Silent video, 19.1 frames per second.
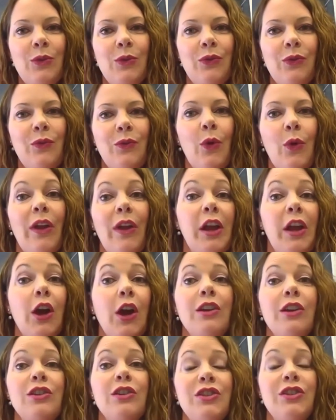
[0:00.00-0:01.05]
for like
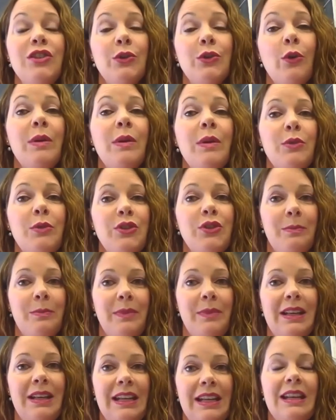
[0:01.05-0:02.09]
our general membership
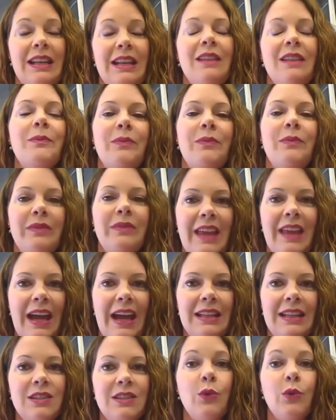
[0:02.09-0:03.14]
meeting,
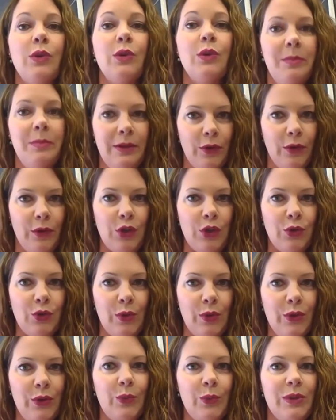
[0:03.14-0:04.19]
that's going to be
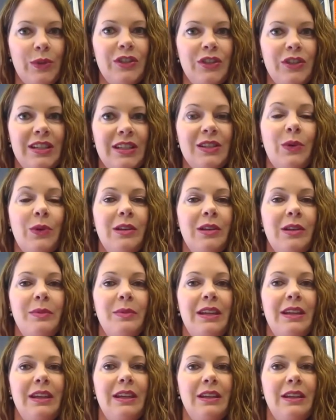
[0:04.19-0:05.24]
virtual, which is going to
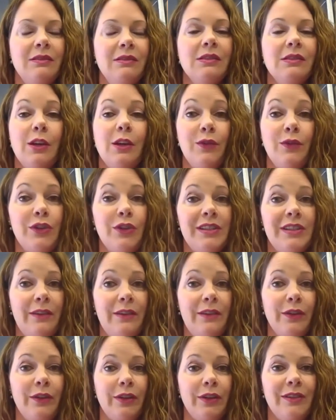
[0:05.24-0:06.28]
be a first
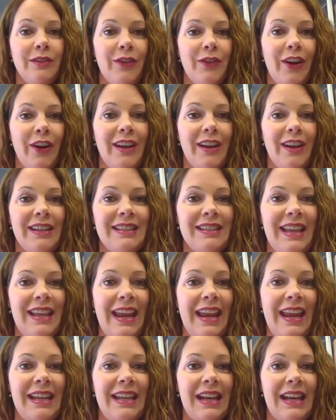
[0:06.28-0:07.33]
ever for us.
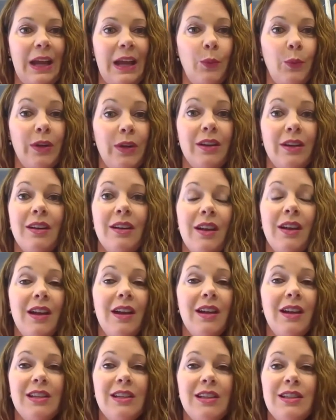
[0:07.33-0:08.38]
And we're
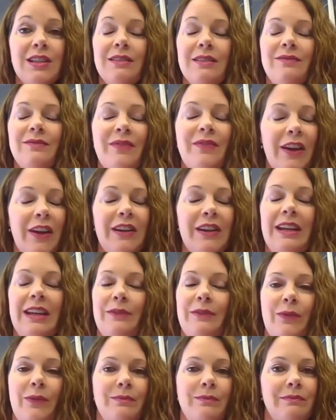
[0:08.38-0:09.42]

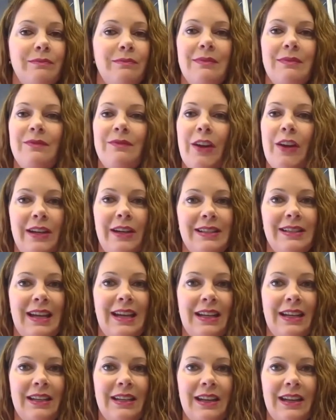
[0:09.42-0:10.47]
very, very
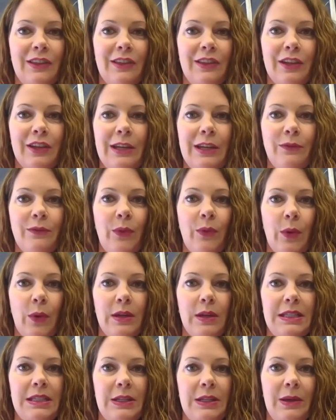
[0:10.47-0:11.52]
excited and looking
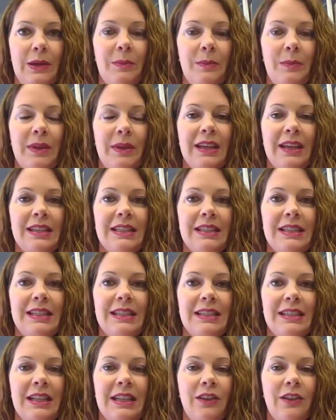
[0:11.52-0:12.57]
forward to it because
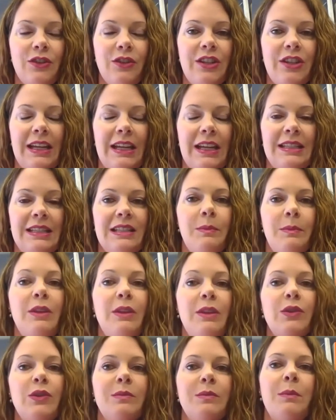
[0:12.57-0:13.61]
it's another chance to
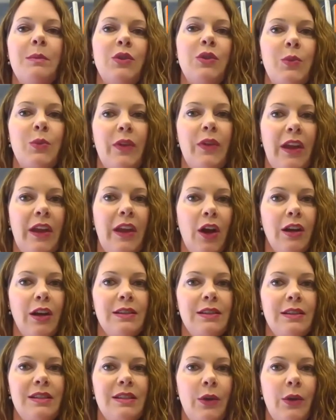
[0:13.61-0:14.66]
meet those members where they
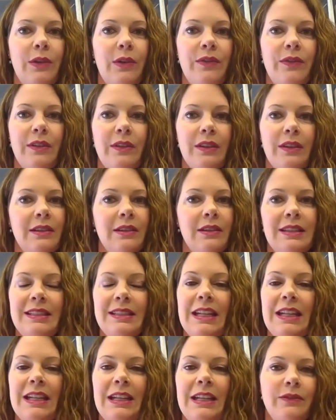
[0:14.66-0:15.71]
are. So if
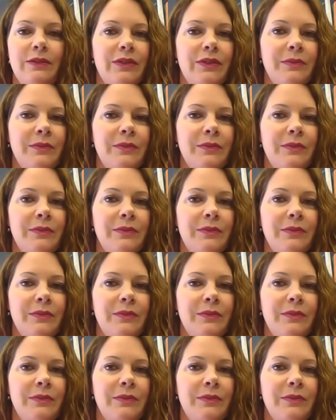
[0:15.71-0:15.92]
instead of